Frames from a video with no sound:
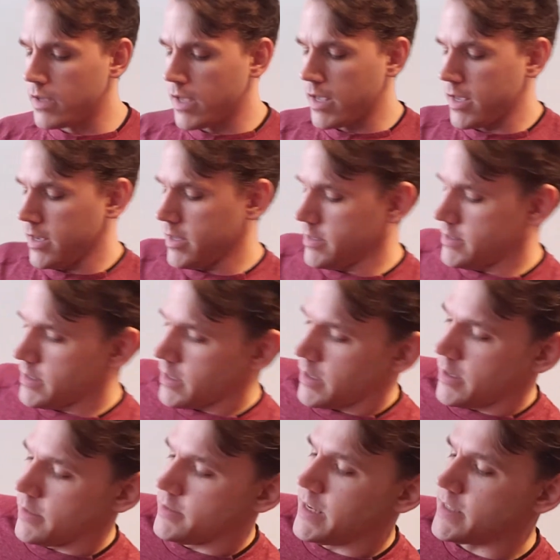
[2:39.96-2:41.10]
and
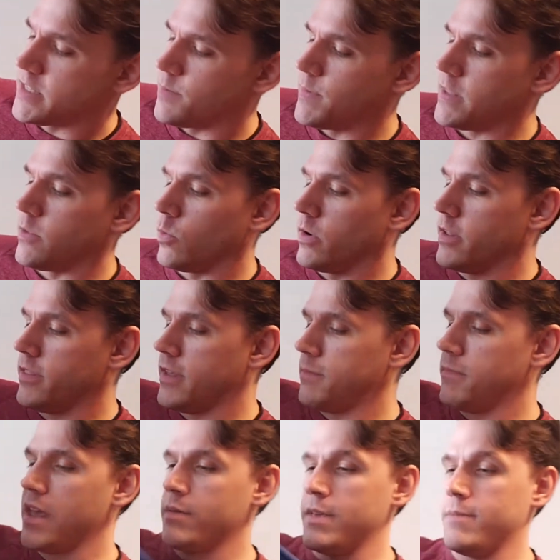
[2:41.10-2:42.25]
tends to be the one that
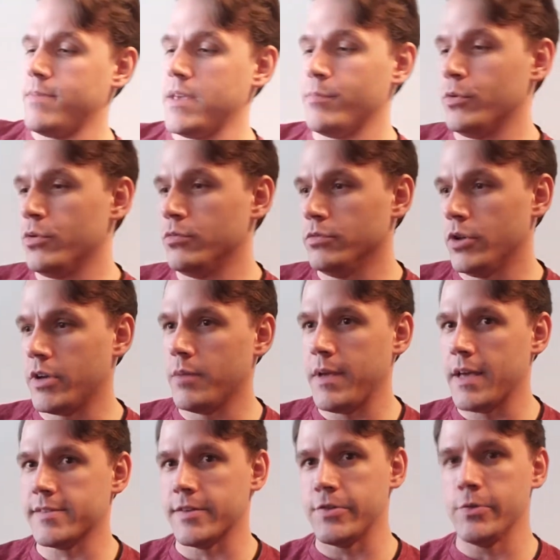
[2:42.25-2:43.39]
maybe people who look at me
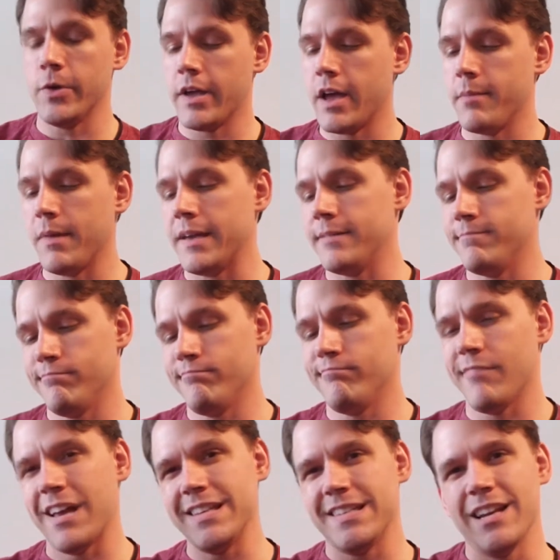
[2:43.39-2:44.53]
as a judo guy might
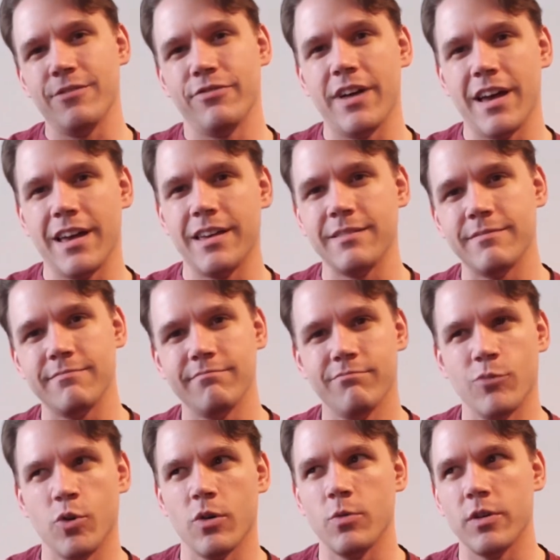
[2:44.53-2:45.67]
identify me
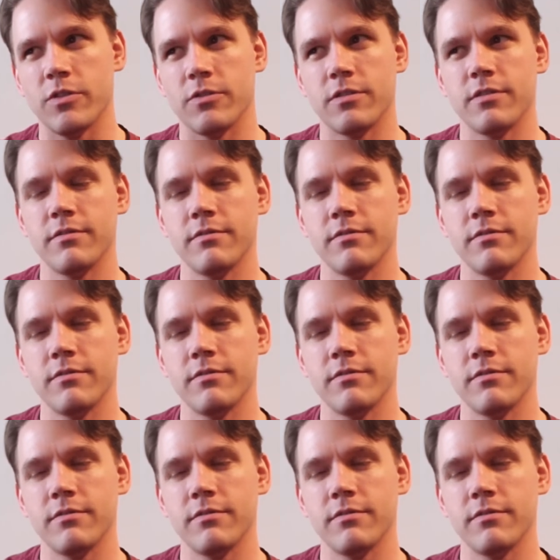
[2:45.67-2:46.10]
more with,